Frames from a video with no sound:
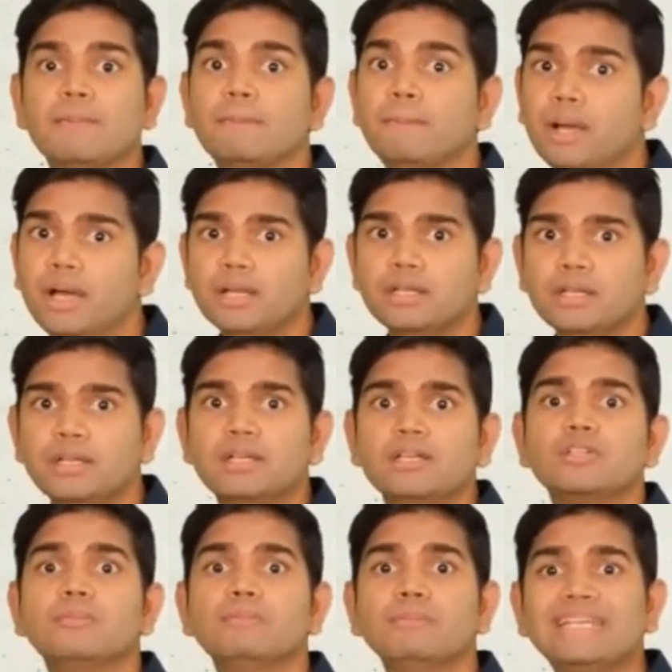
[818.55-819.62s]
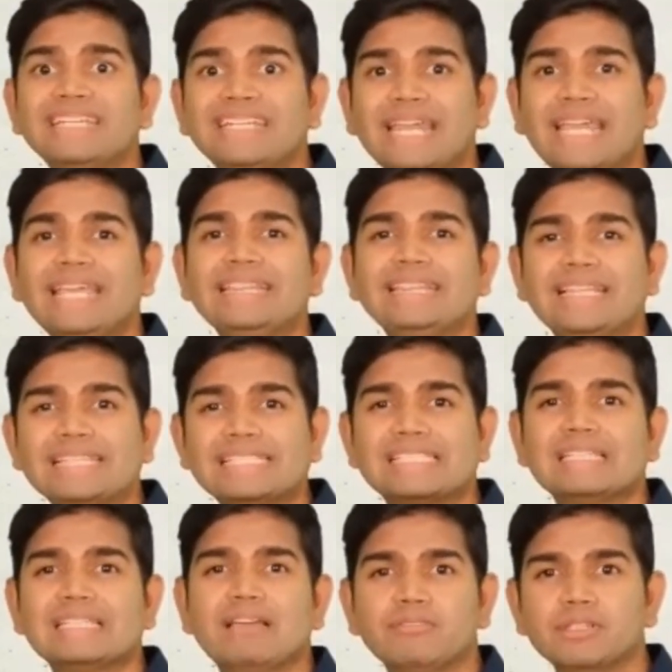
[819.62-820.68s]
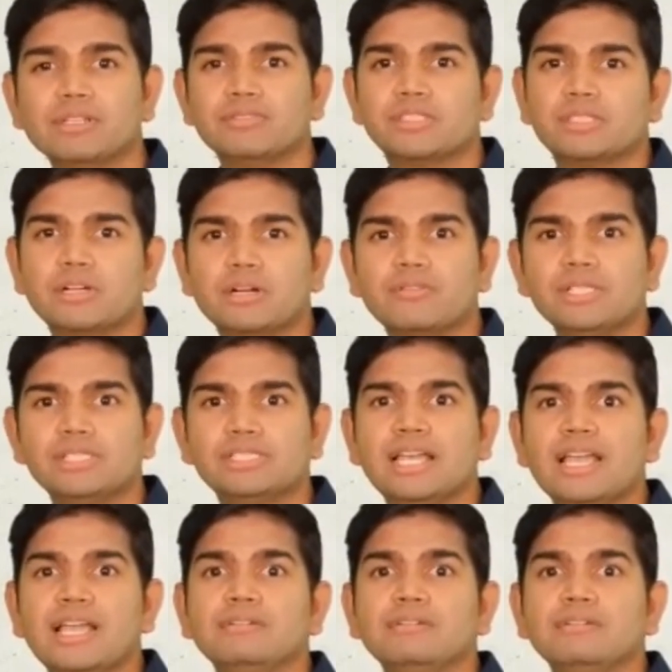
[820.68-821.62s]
But to maintain this level of service,